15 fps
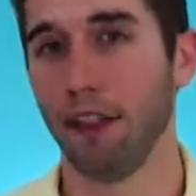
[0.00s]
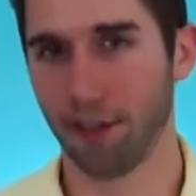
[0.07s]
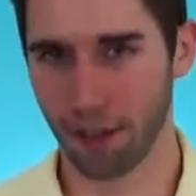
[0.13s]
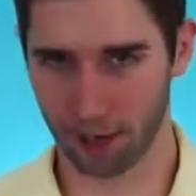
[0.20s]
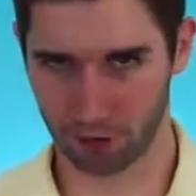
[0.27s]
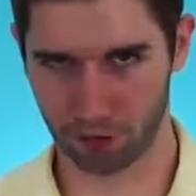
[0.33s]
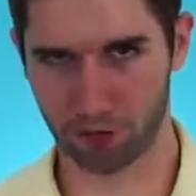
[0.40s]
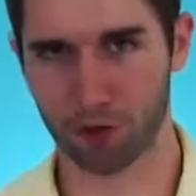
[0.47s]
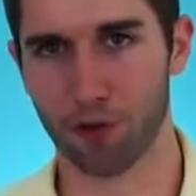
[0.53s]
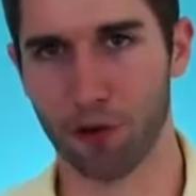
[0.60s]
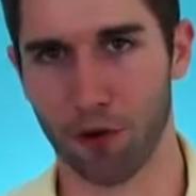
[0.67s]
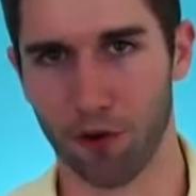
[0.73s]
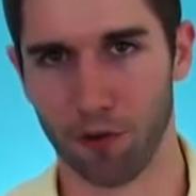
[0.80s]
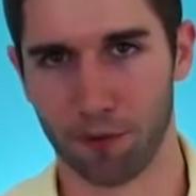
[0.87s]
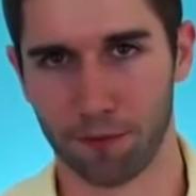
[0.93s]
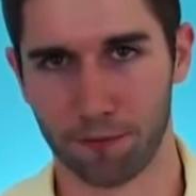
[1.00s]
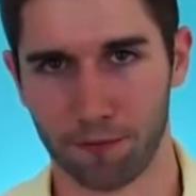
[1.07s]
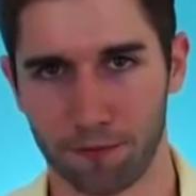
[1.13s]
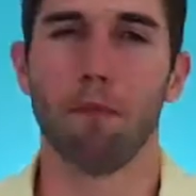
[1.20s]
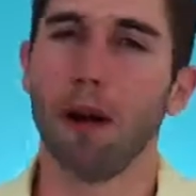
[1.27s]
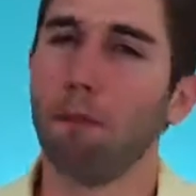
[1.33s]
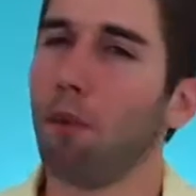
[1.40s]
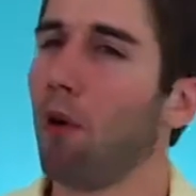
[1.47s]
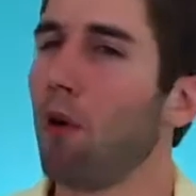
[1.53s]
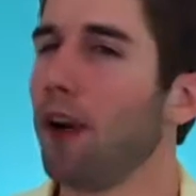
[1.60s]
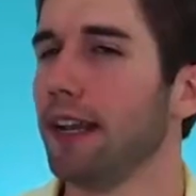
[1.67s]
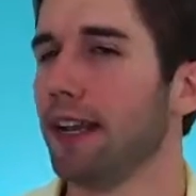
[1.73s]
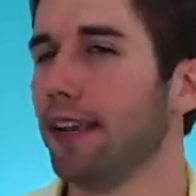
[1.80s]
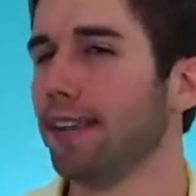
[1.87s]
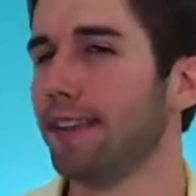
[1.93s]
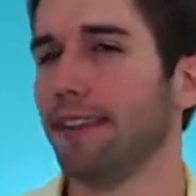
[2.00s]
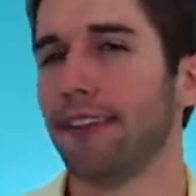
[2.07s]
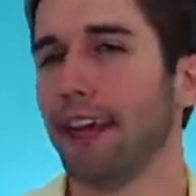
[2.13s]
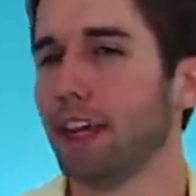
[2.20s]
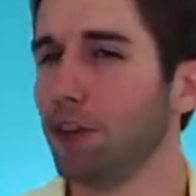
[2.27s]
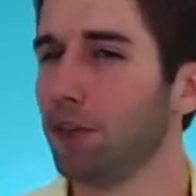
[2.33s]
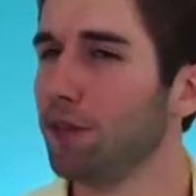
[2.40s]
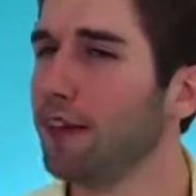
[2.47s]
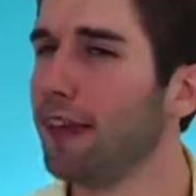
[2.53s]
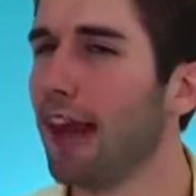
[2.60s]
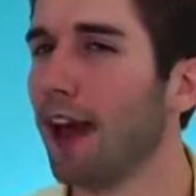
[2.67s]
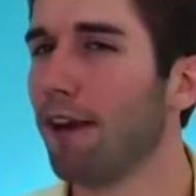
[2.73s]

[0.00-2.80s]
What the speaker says: And that's true. My point isn't that you